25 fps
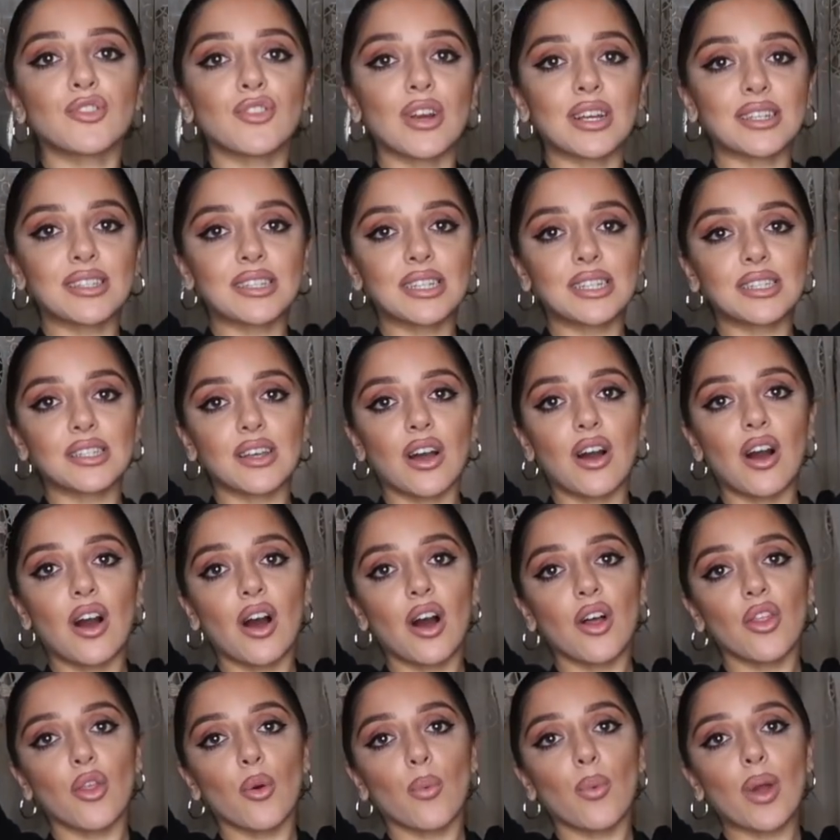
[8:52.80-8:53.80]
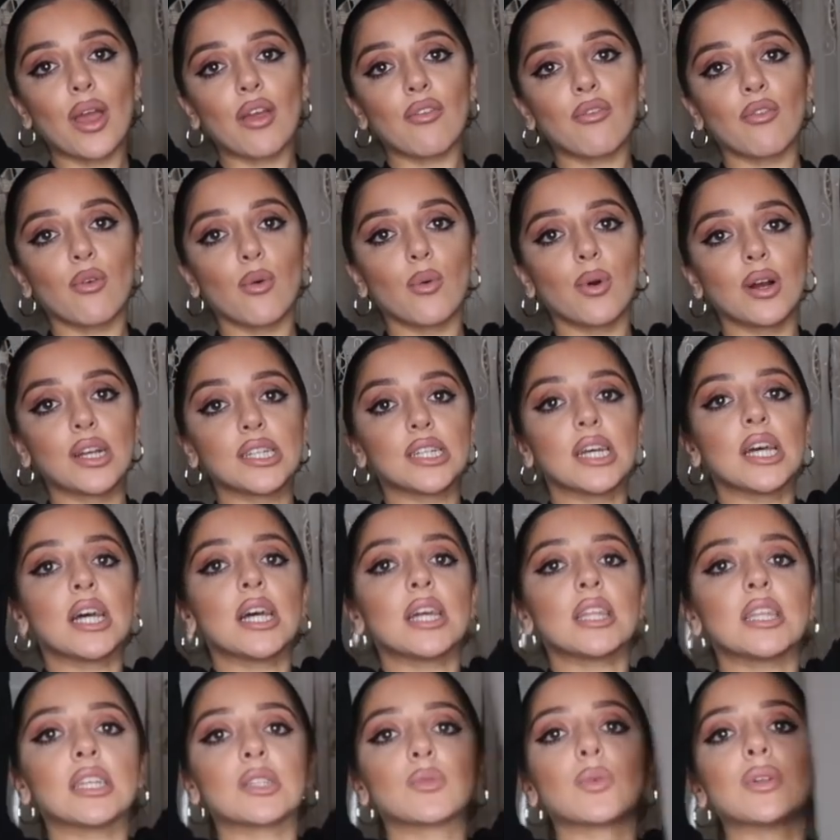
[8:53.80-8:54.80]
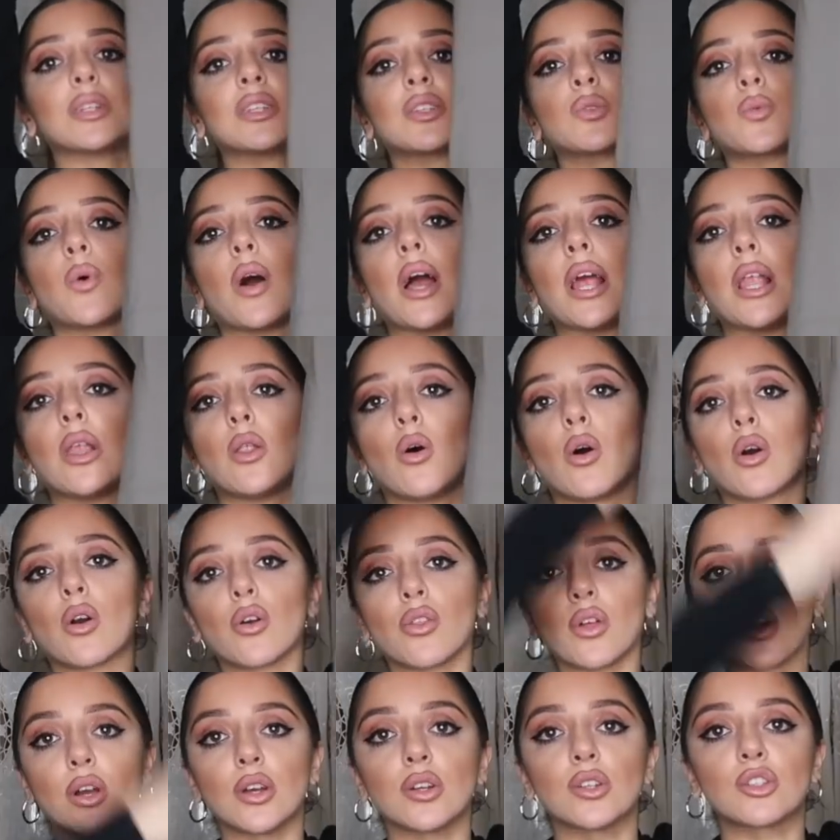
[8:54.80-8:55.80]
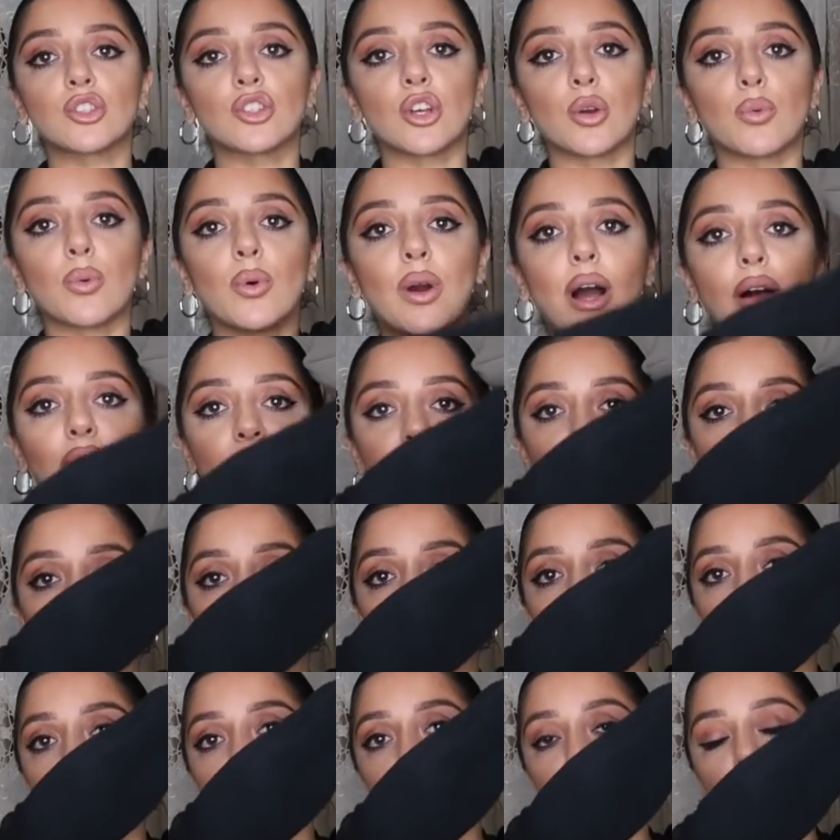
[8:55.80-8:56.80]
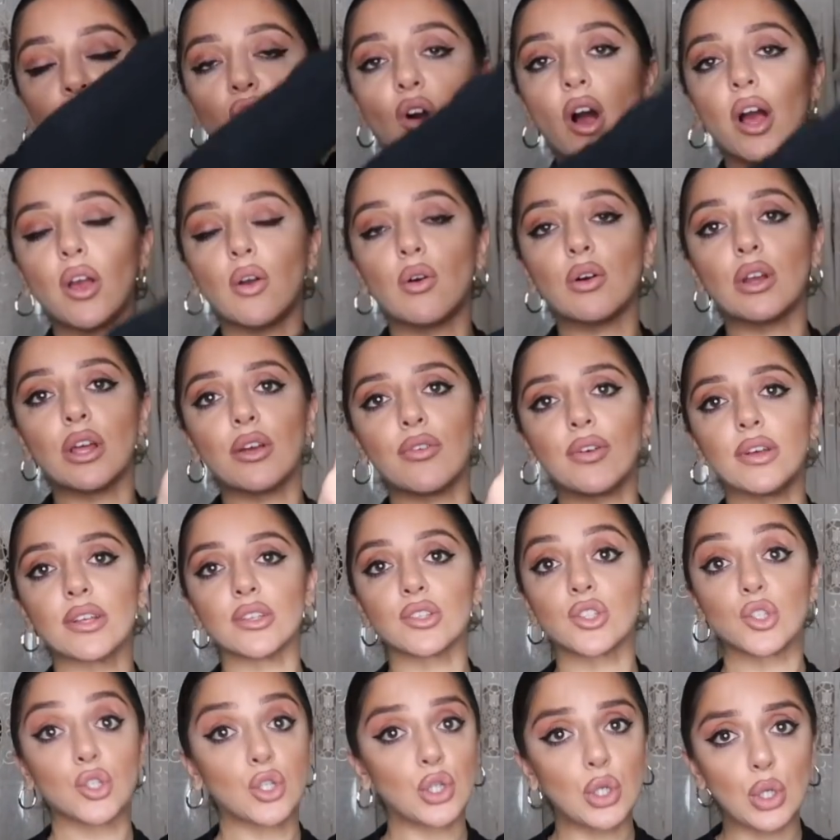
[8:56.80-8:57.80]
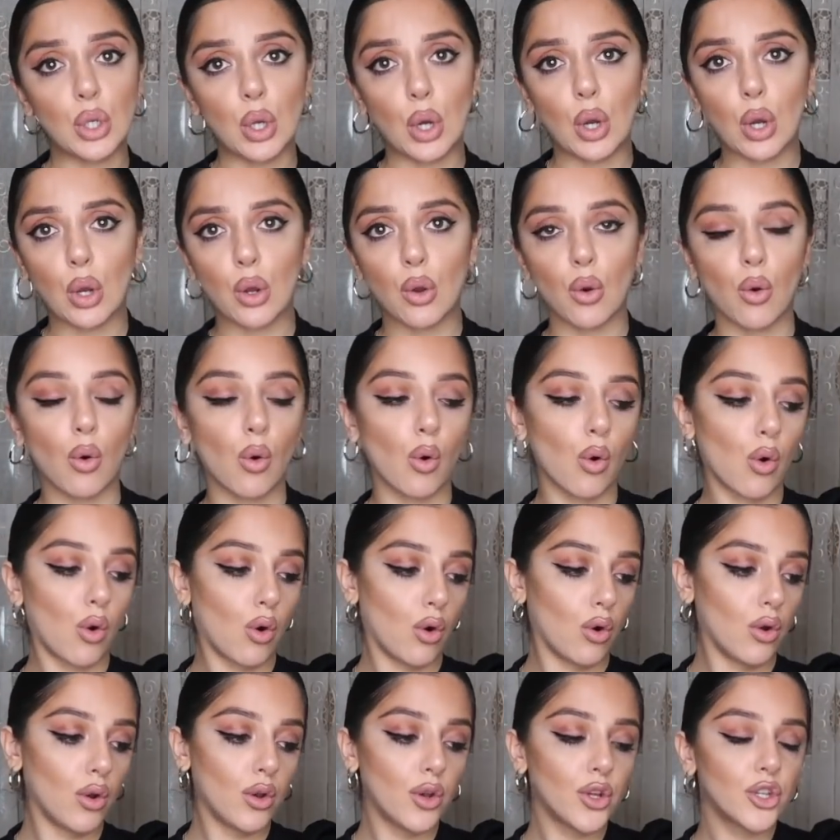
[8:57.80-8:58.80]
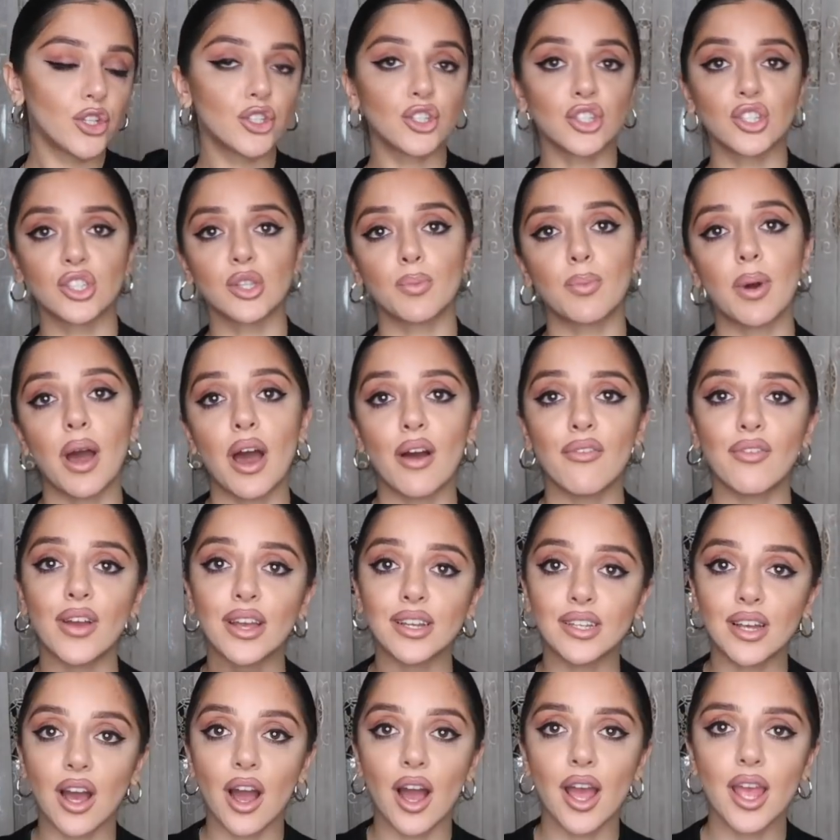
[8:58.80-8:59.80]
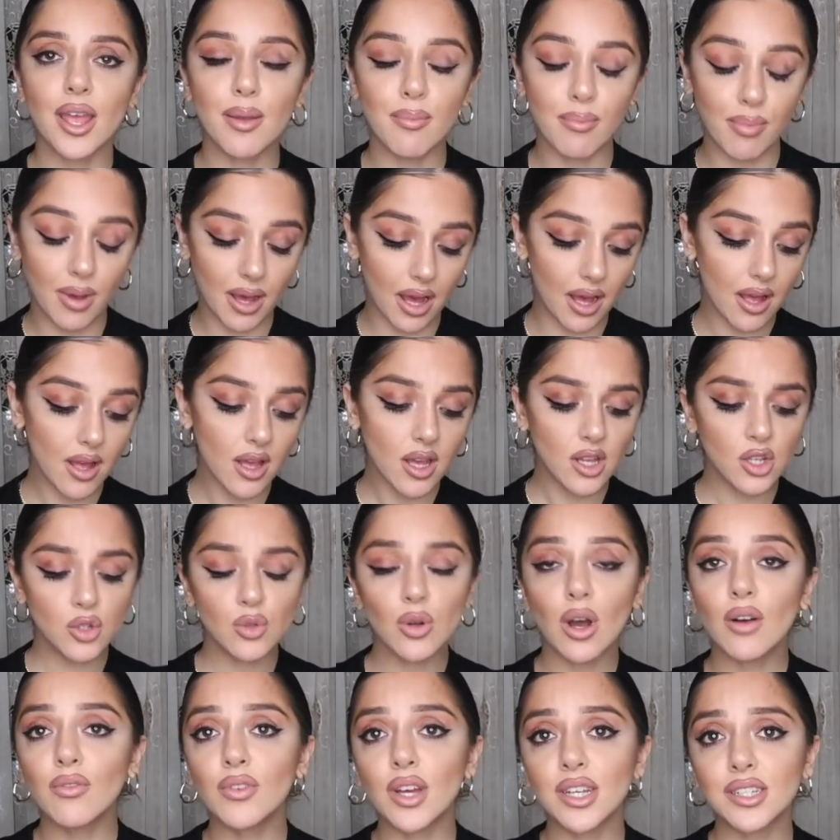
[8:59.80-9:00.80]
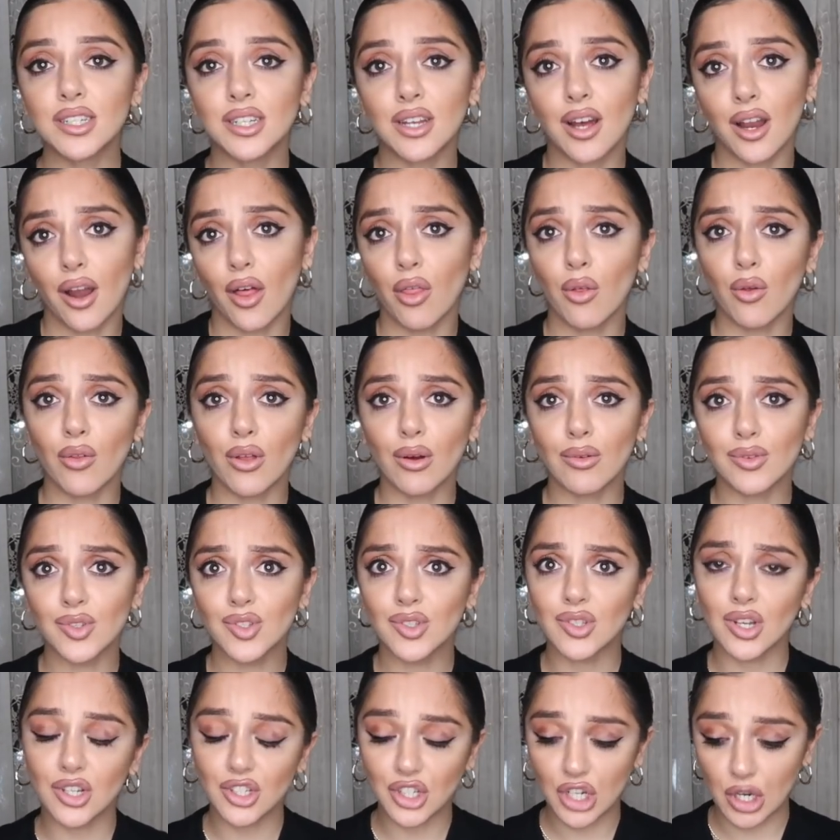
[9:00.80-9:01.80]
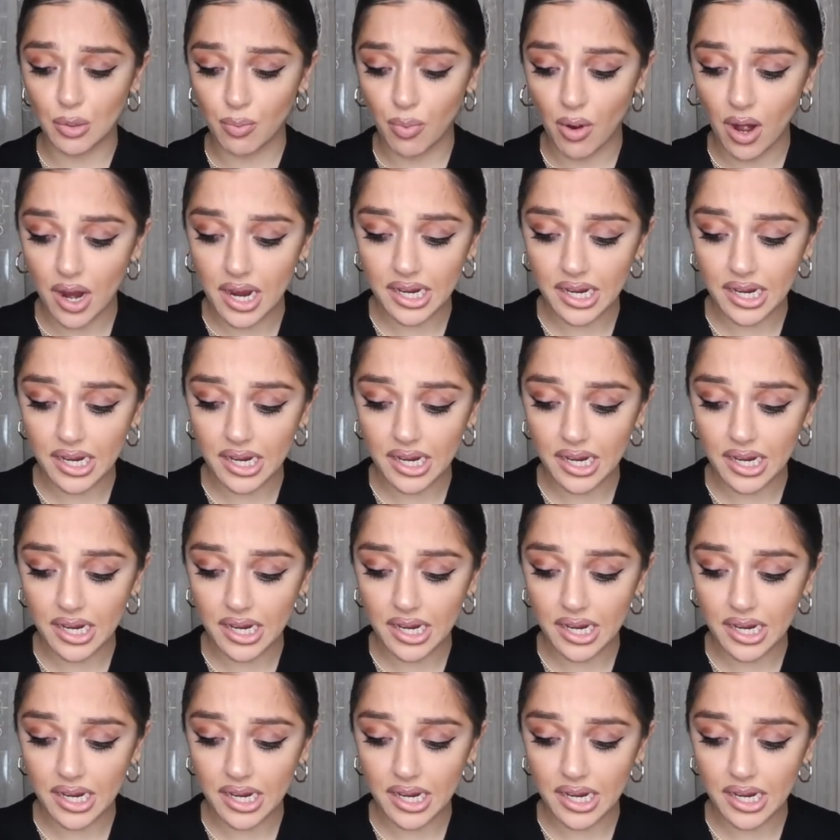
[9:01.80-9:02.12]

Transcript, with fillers: the dresses are the way forward. This one is quite long though, so we'll have to see in the try on if it's too long or just the perfect height, but twelve ninety-nine, I thought that was such a good